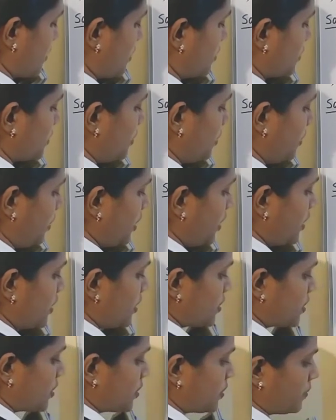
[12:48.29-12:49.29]
to
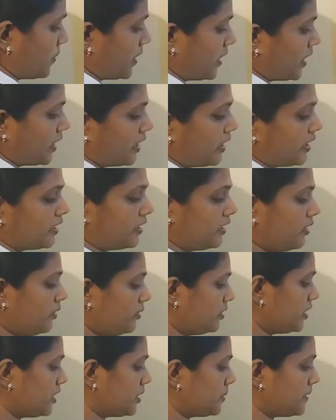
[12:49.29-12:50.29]
12. Now
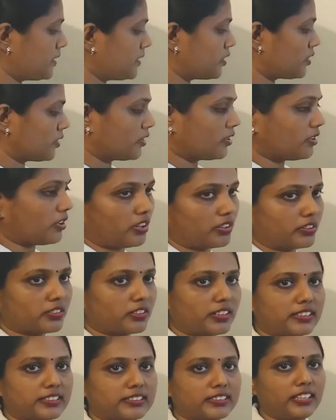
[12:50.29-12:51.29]
this much you got,
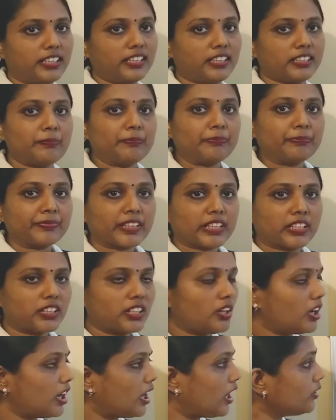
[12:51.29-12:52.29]
isn't it?
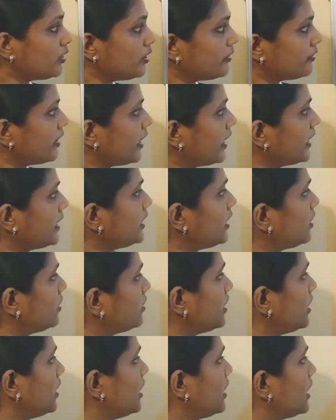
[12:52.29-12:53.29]
Now how to find
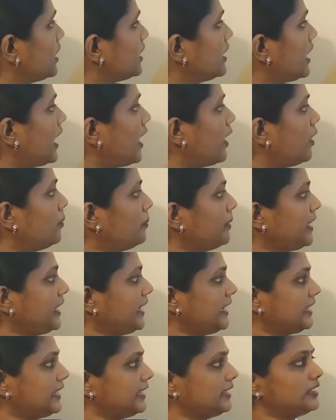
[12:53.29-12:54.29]
out the how many
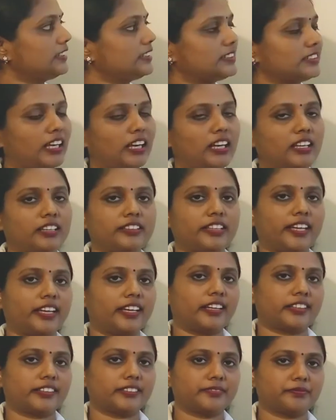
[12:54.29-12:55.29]
digits are
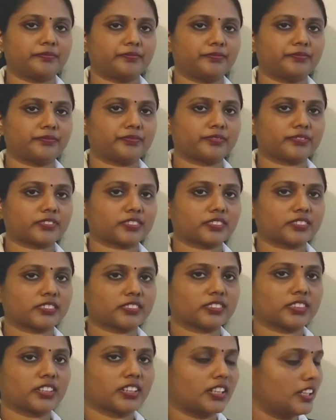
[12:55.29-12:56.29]
there?
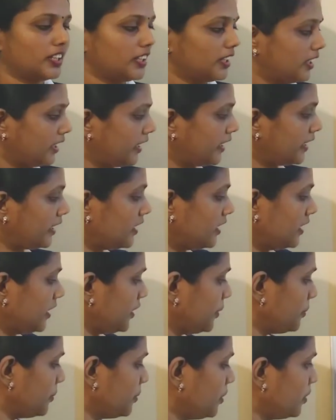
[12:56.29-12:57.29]
Here
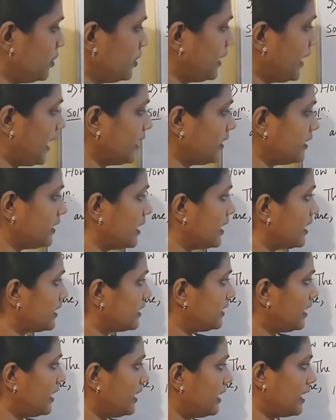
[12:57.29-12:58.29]
you know that
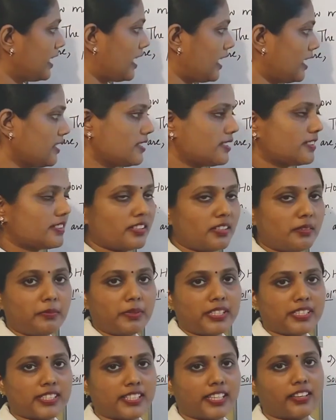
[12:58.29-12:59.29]
the last term
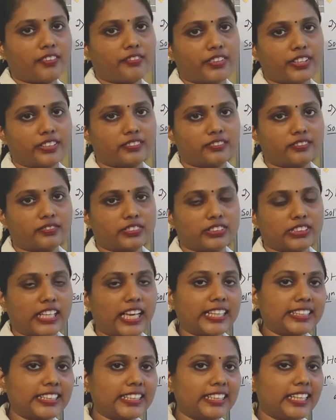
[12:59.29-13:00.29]
is given.
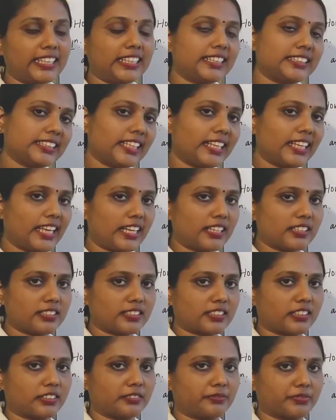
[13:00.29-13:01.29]
99 is the last
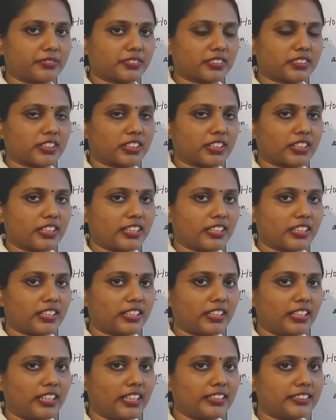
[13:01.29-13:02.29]
term.
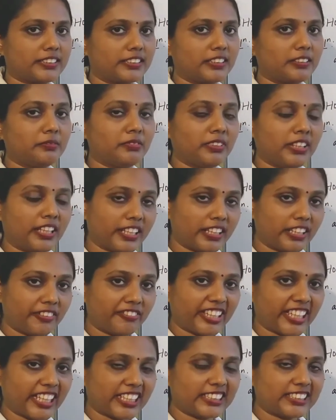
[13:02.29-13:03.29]
Last term, here we
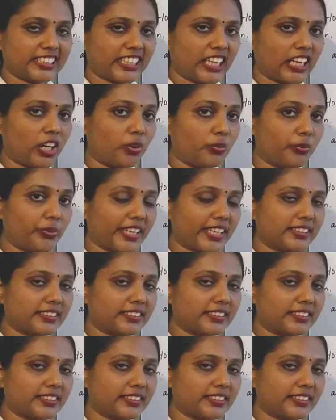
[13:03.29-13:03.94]
can say, how we can